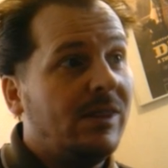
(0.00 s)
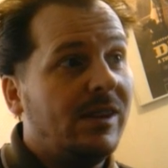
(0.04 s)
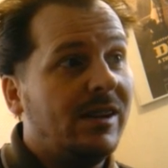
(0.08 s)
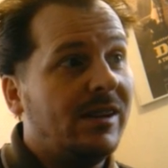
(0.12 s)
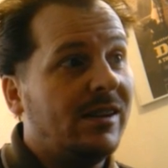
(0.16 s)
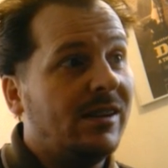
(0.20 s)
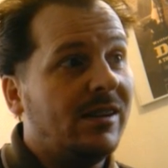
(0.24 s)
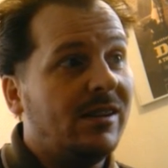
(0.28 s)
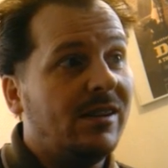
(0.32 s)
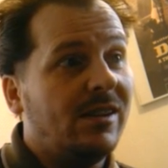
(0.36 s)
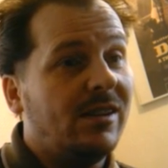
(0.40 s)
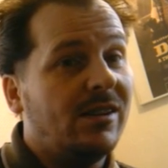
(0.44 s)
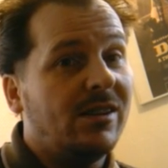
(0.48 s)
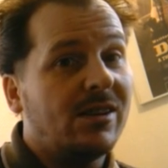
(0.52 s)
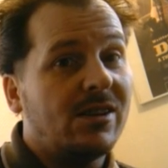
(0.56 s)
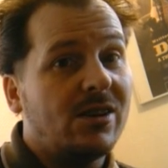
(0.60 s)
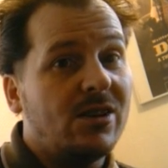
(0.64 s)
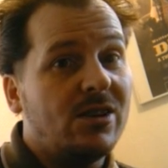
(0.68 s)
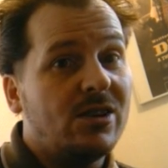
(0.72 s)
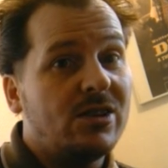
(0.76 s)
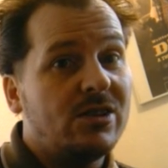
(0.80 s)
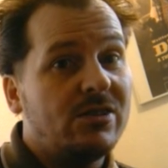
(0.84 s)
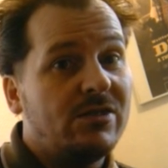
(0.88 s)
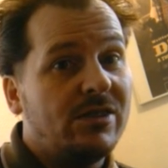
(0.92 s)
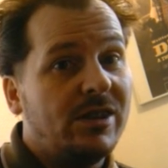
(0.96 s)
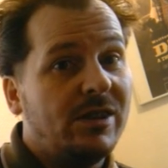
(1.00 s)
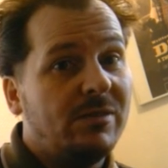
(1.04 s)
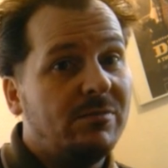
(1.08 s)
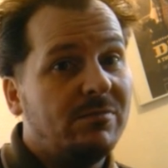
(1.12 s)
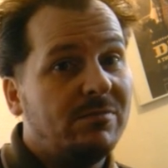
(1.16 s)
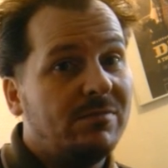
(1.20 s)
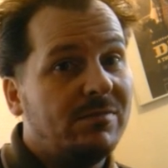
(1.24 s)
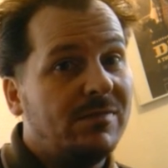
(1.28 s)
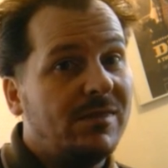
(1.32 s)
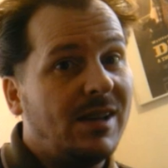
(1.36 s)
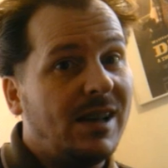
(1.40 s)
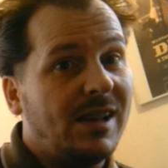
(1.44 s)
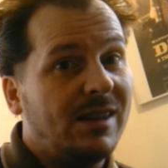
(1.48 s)
another country
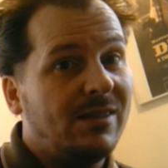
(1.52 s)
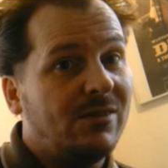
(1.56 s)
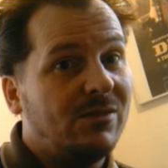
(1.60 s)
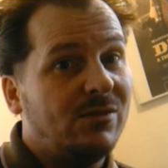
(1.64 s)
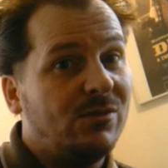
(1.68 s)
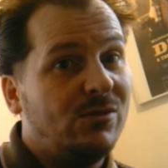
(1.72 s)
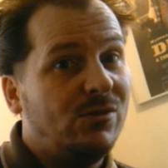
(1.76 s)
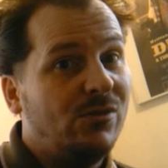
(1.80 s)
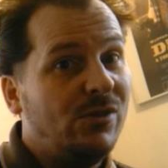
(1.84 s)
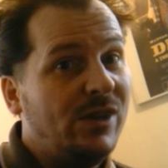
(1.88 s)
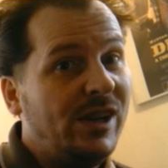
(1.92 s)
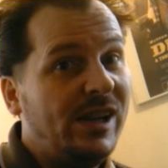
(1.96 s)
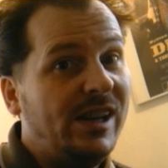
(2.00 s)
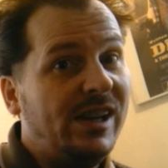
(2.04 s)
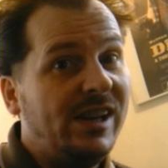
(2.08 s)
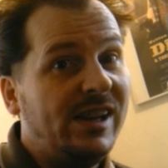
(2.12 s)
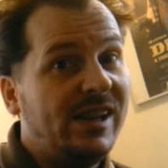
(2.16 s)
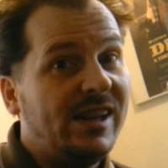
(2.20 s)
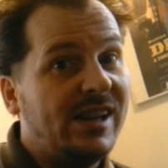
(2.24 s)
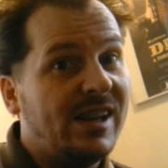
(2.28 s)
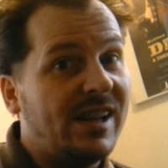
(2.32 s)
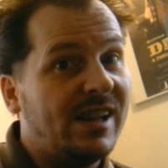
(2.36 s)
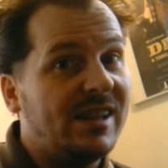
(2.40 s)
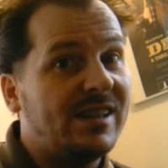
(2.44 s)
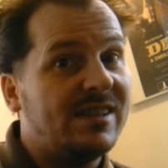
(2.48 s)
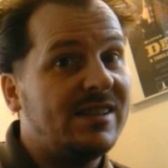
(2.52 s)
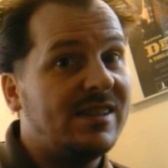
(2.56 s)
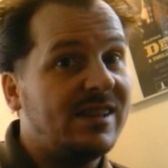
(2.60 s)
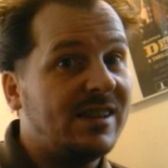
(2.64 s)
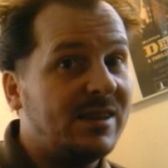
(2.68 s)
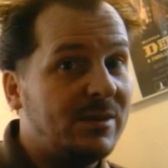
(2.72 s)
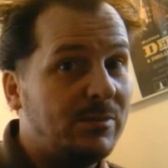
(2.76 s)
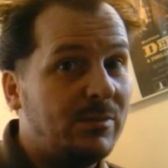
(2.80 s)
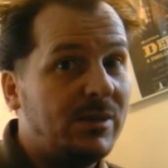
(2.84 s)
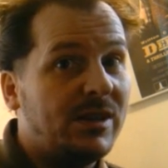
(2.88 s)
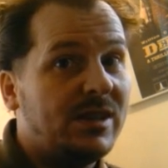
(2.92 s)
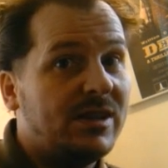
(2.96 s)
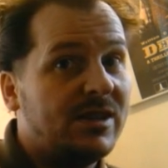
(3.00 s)
that really gets
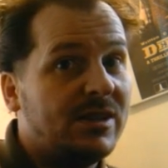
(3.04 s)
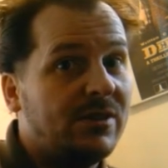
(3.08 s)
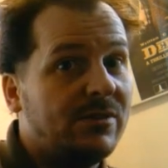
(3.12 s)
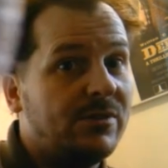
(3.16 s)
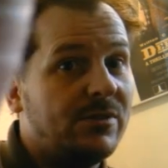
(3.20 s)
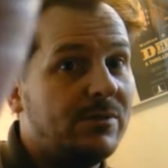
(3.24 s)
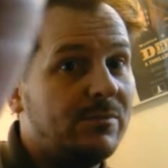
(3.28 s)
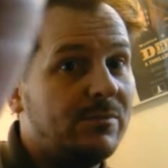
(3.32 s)
expensive.